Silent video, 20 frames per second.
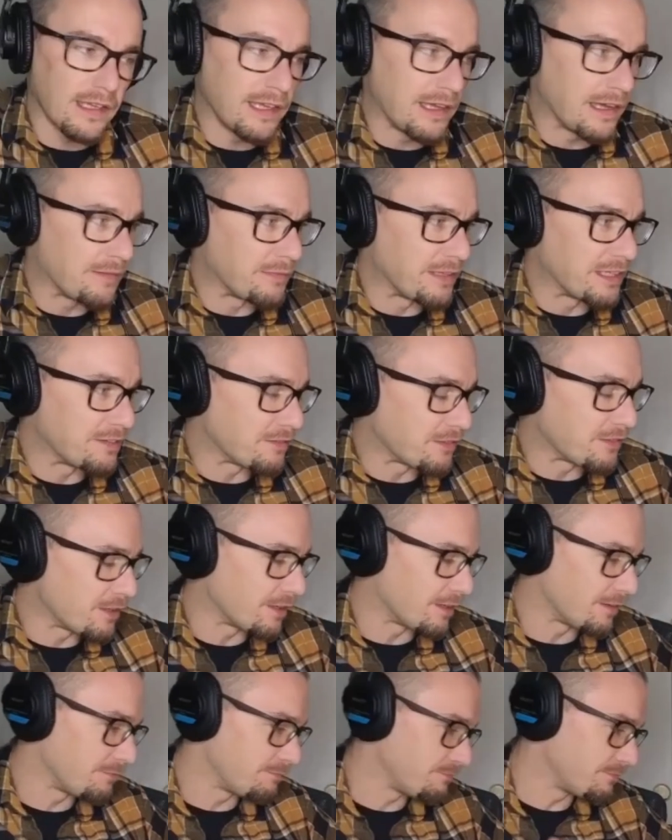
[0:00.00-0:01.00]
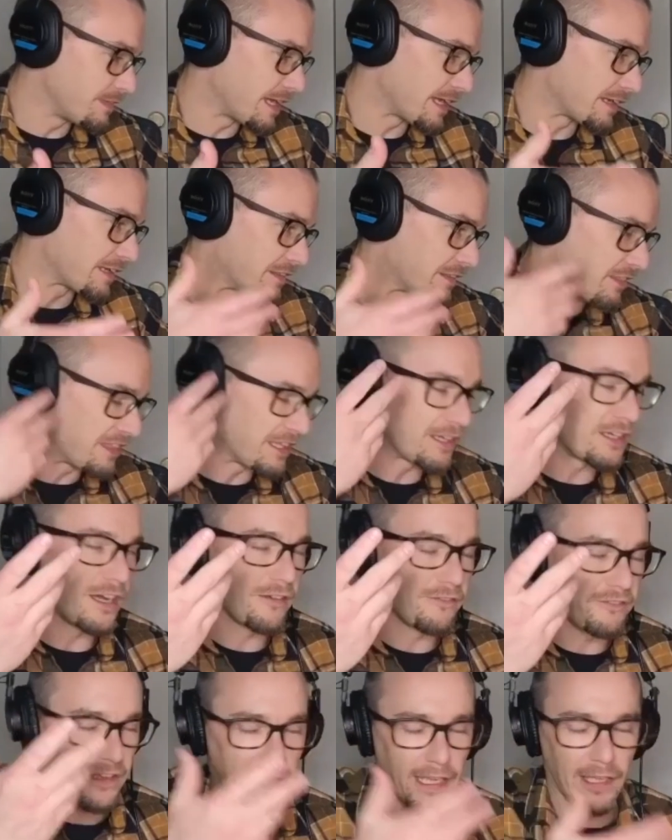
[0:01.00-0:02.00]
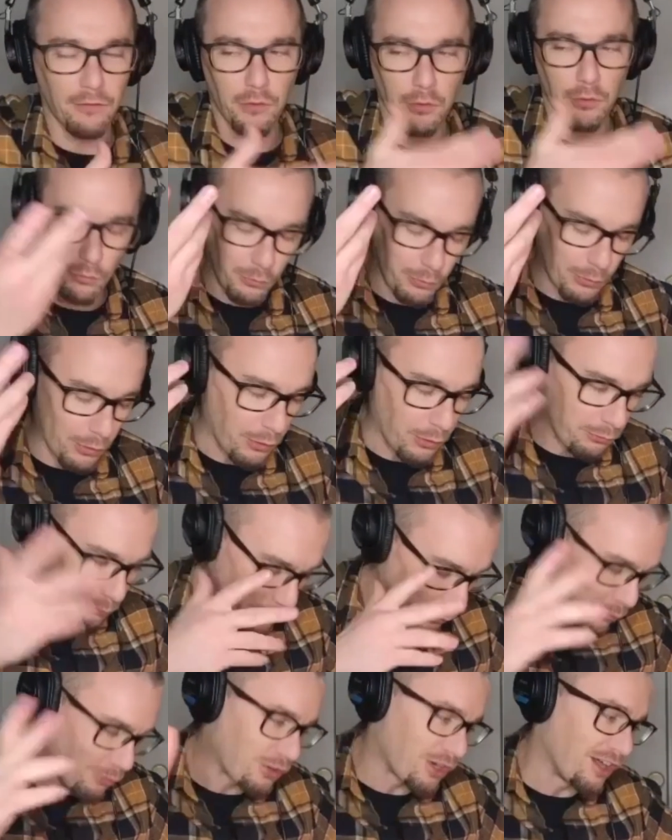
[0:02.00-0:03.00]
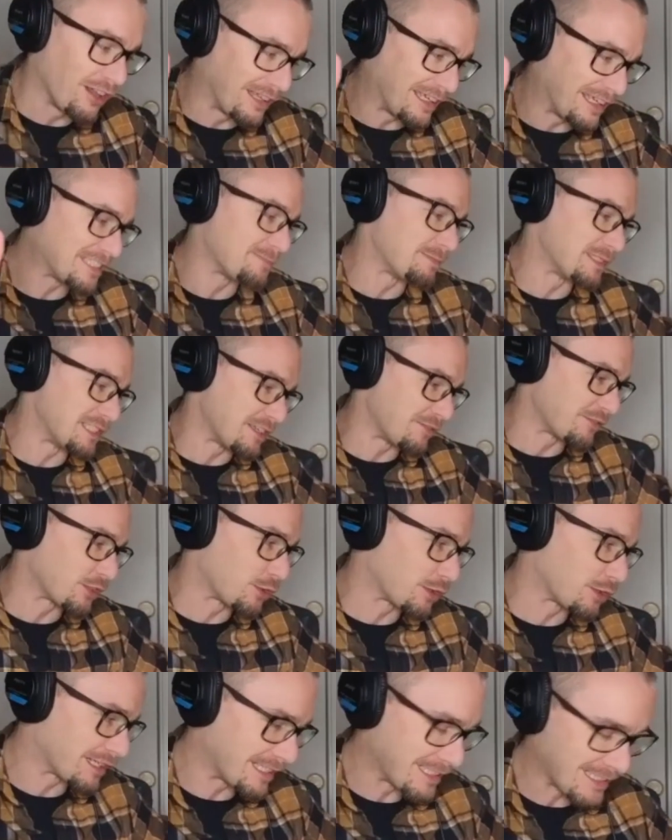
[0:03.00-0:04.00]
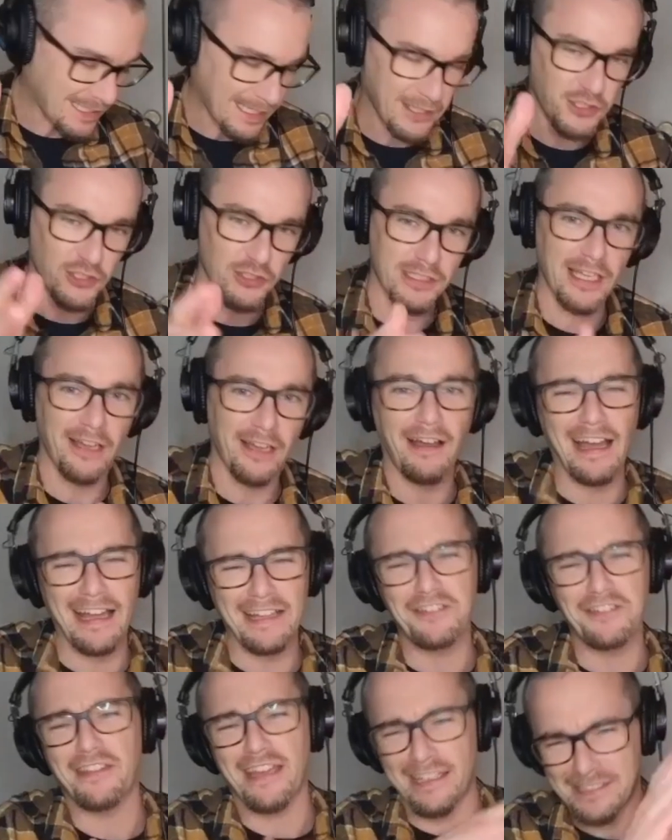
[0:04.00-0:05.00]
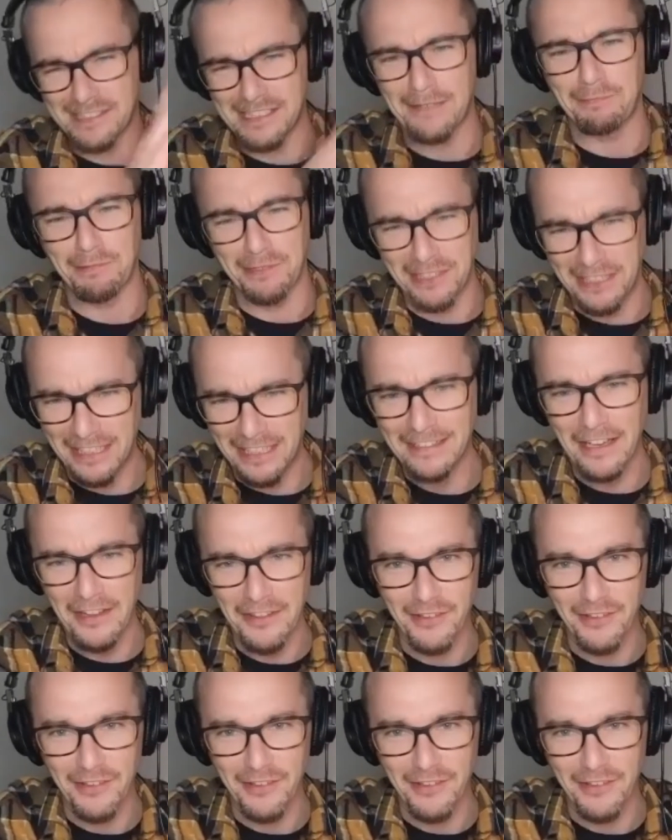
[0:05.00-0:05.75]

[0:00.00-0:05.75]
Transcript: I mean, I can think offhand. We won't call any specific organizations out. I do that separately on other